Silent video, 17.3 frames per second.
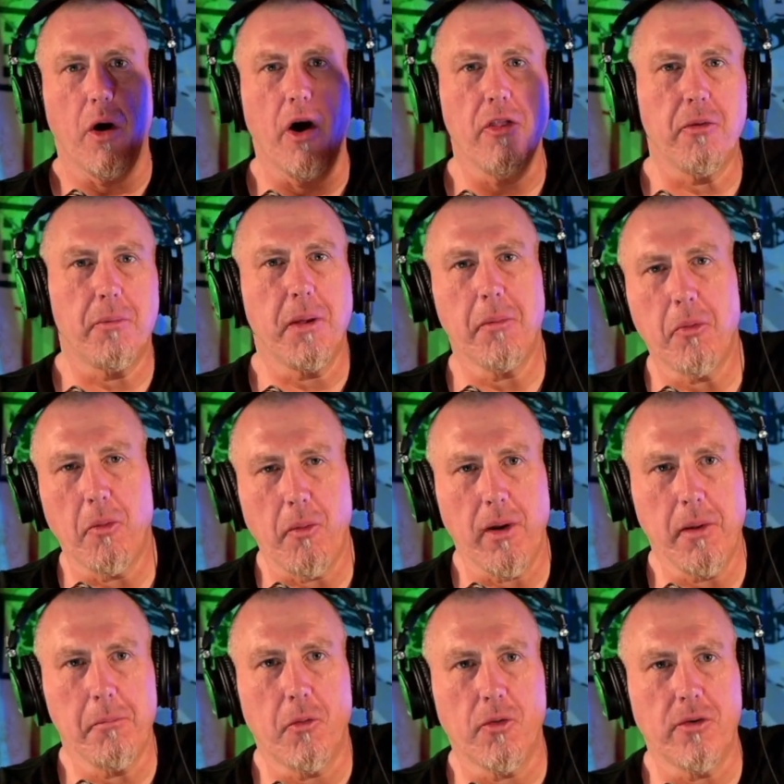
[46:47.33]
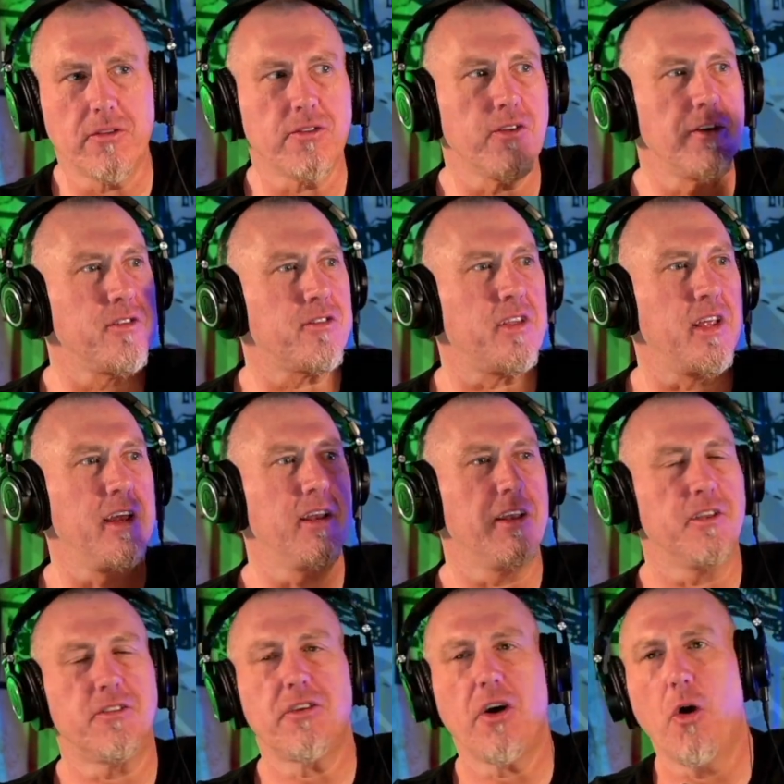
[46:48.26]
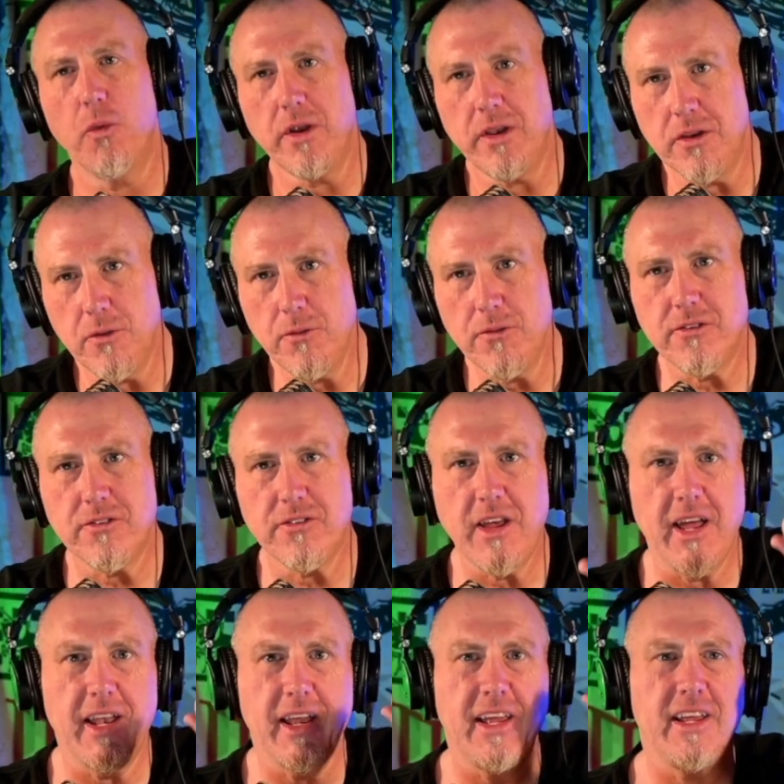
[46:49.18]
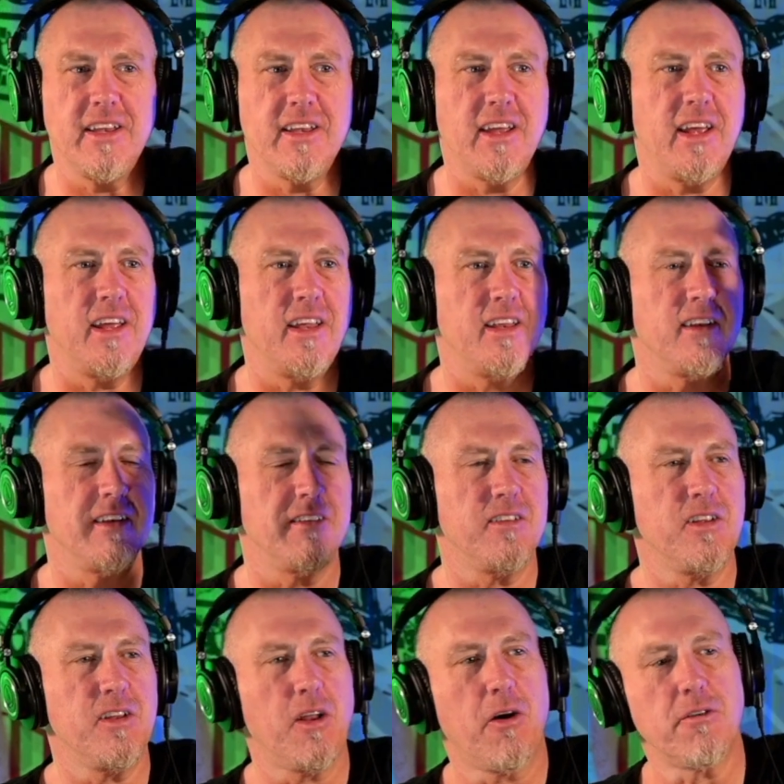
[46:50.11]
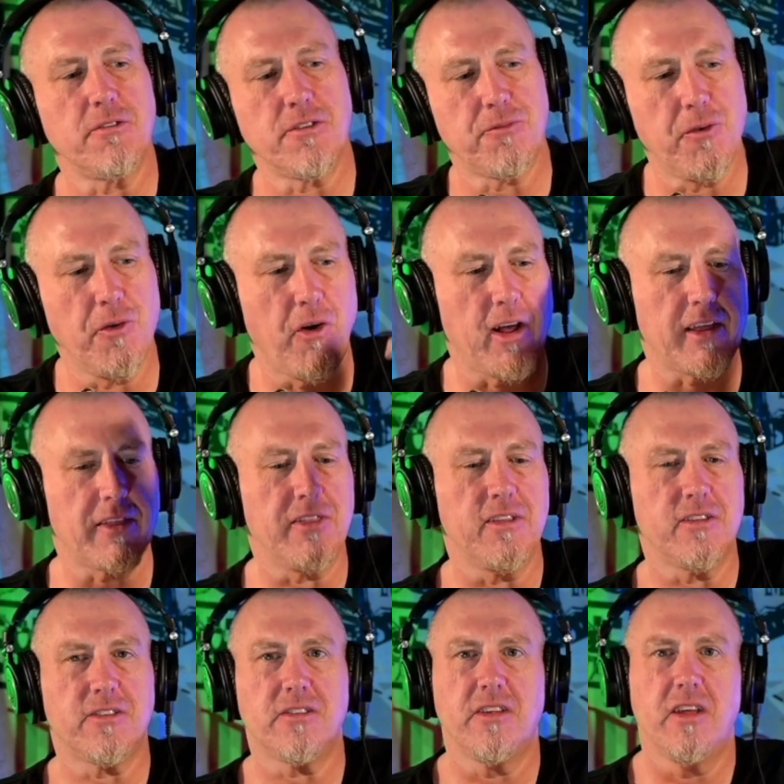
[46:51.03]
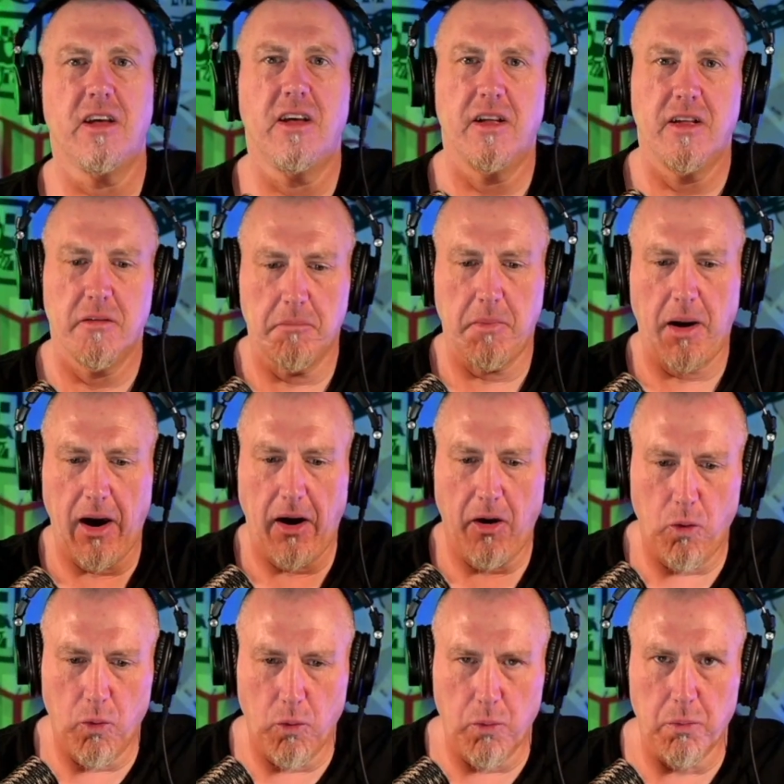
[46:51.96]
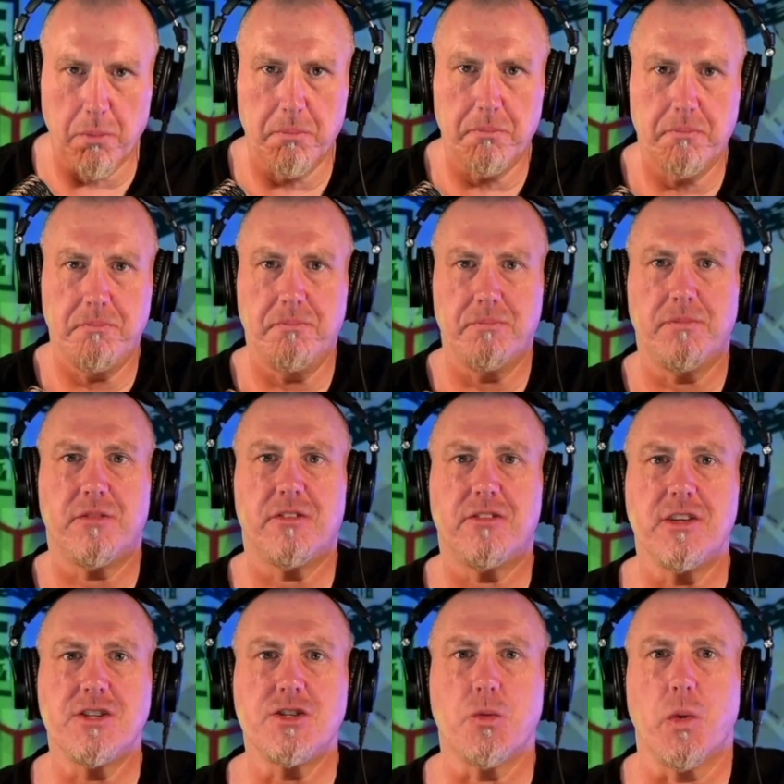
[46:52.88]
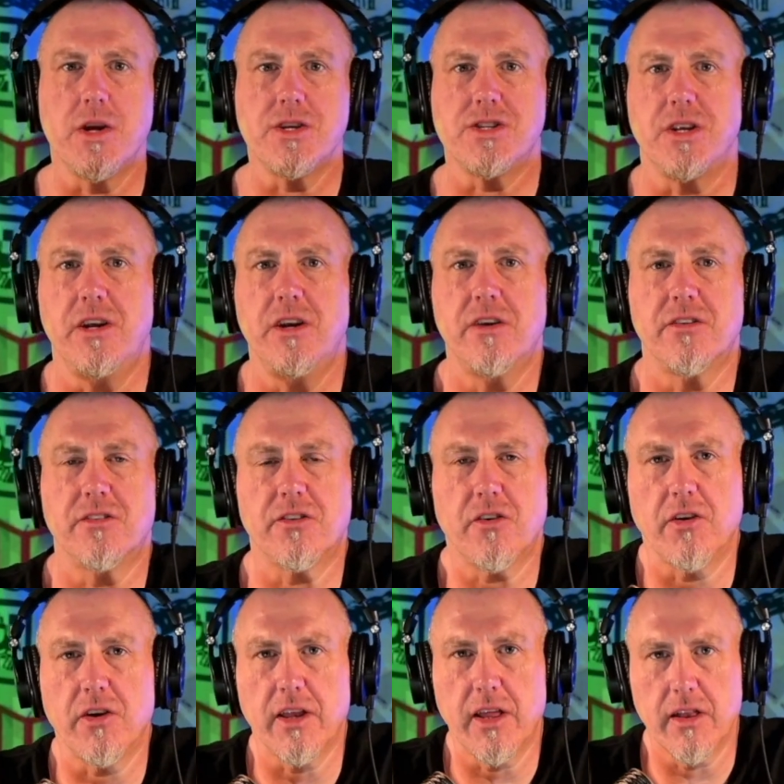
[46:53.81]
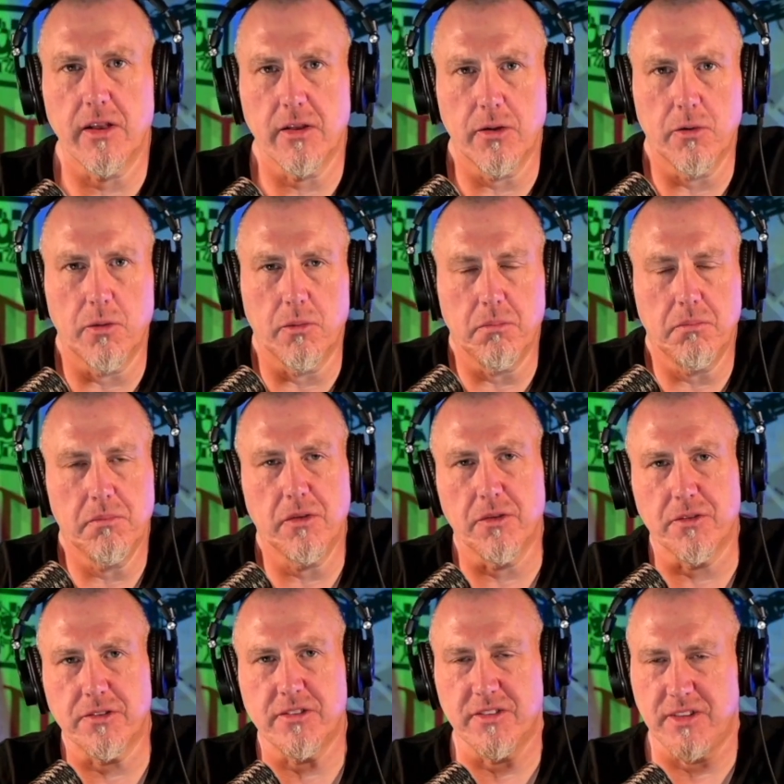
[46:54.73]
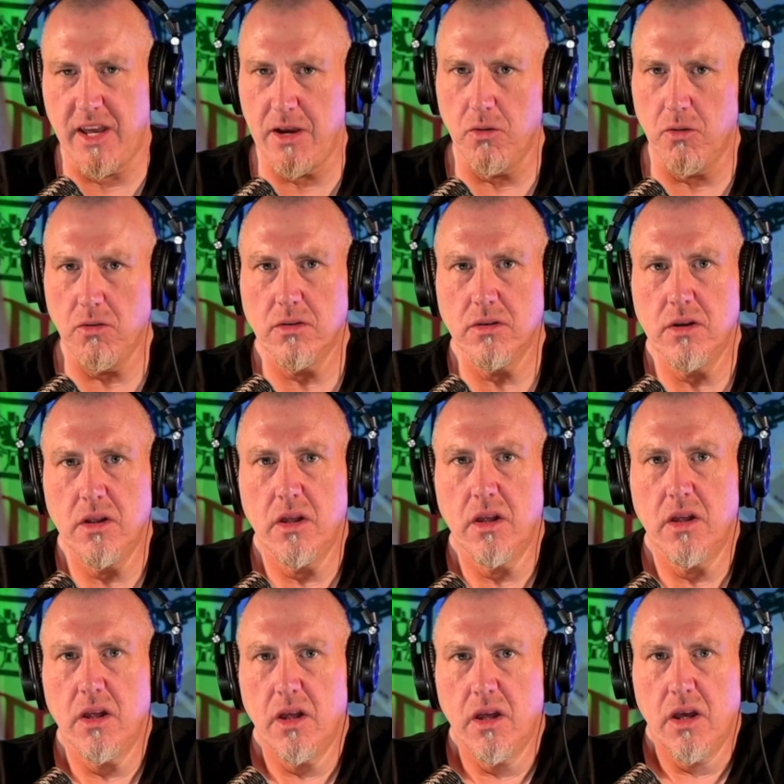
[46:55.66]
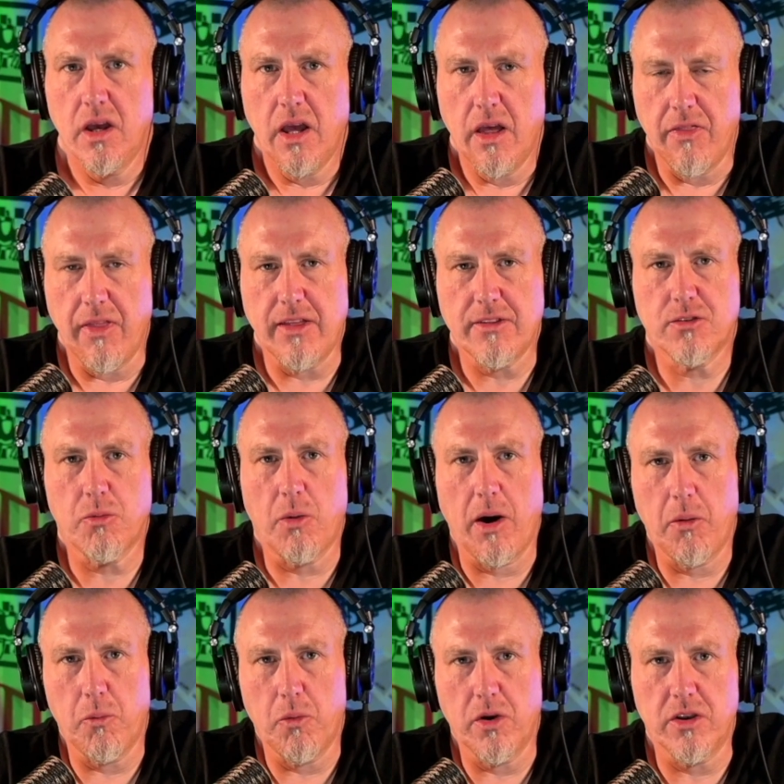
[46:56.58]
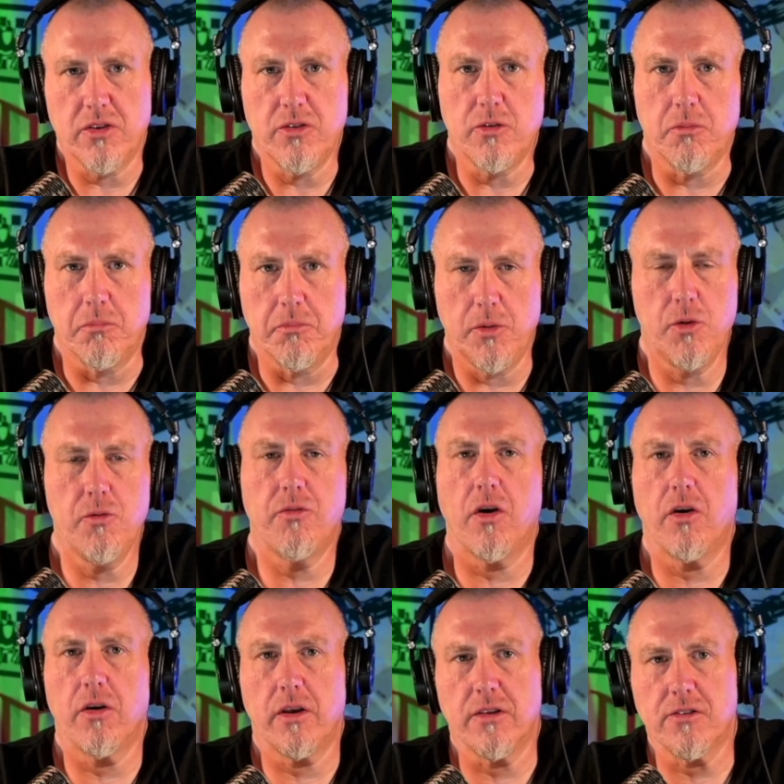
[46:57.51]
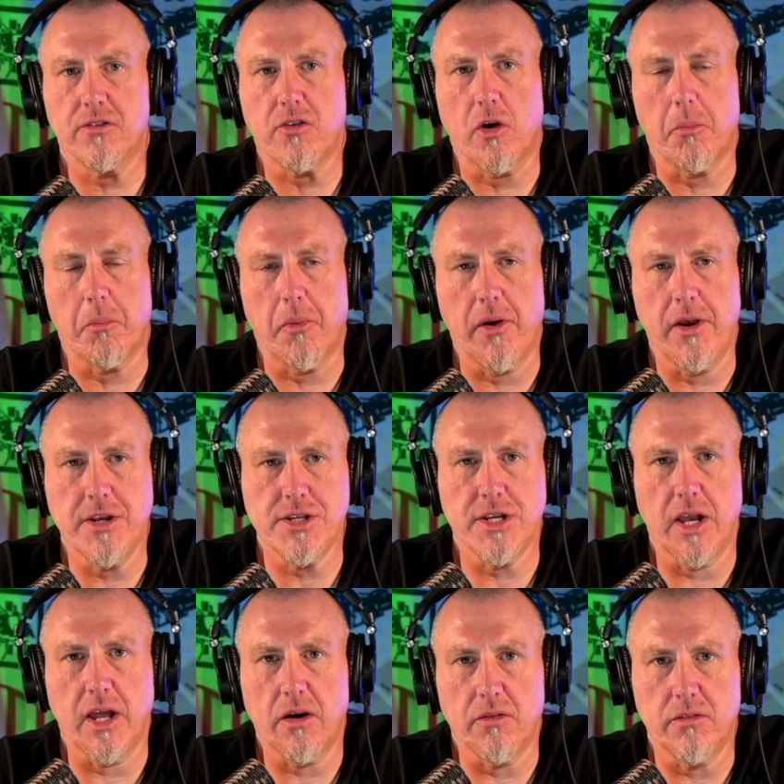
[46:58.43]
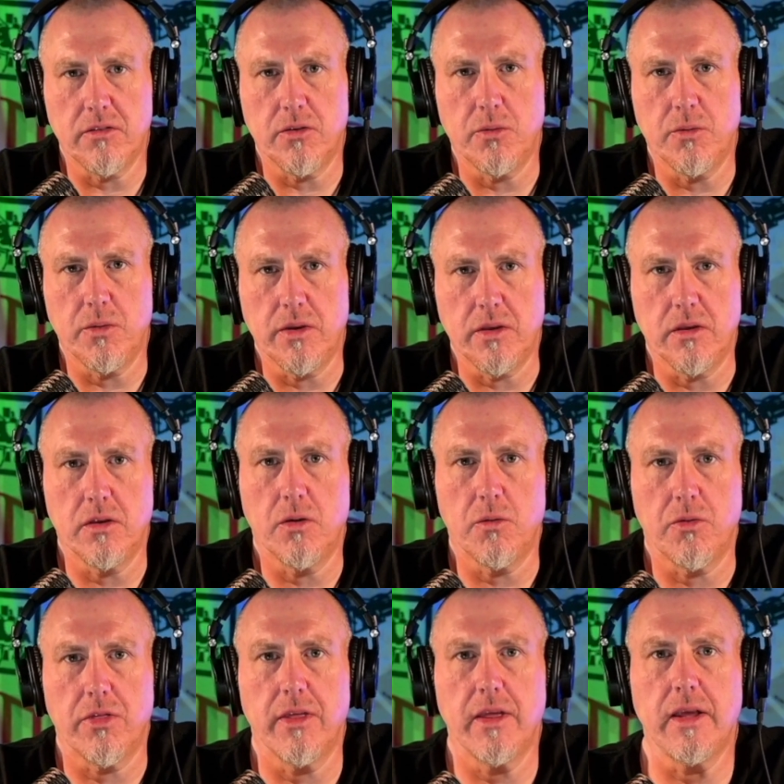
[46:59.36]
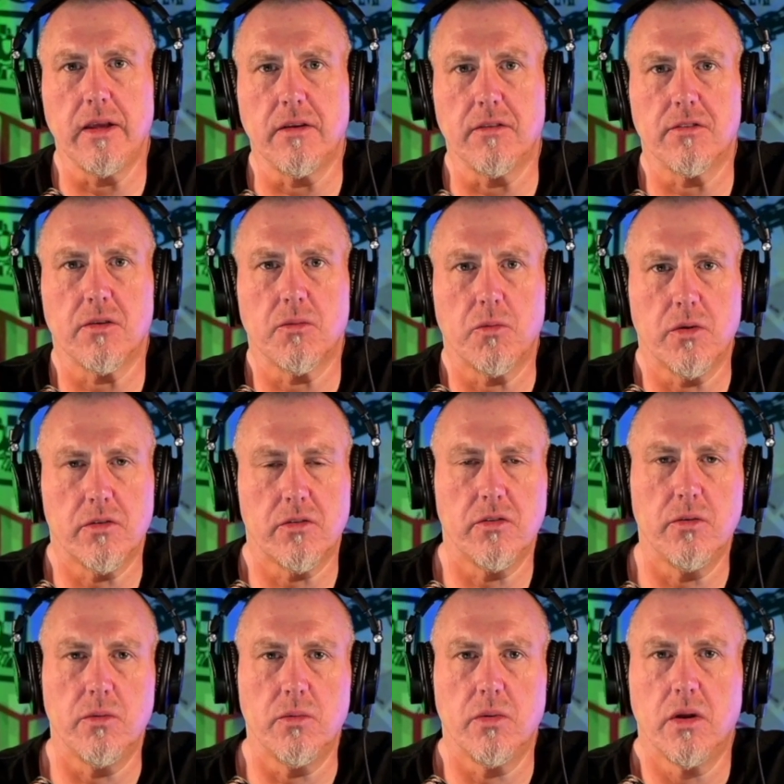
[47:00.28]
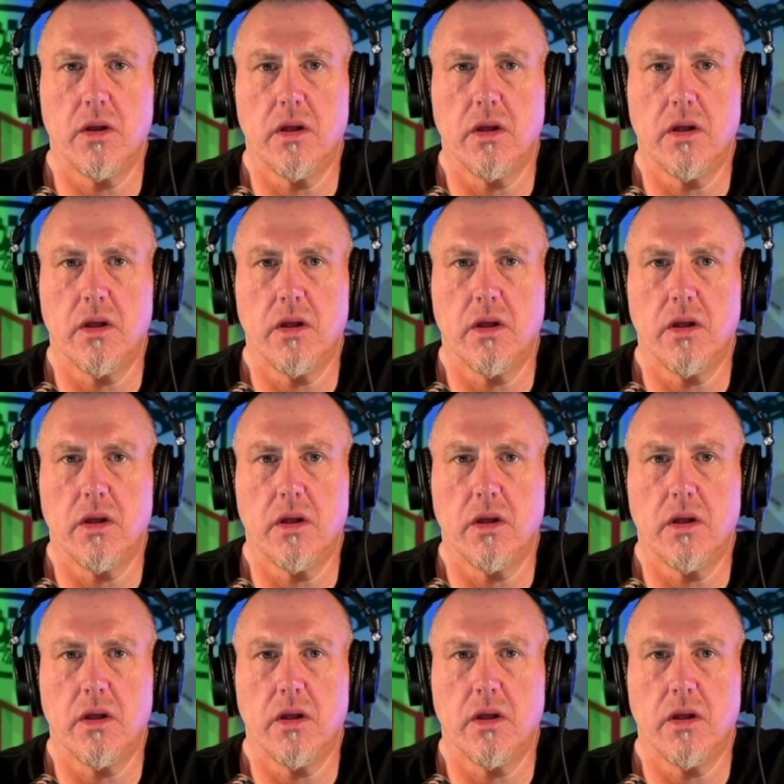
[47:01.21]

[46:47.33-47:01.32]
other people playing Morton's List in a totally new setting. And, I just feel like my whole situation here is starting to get a little stale. And that's why I want to move on and start branching out and doing new things. I want to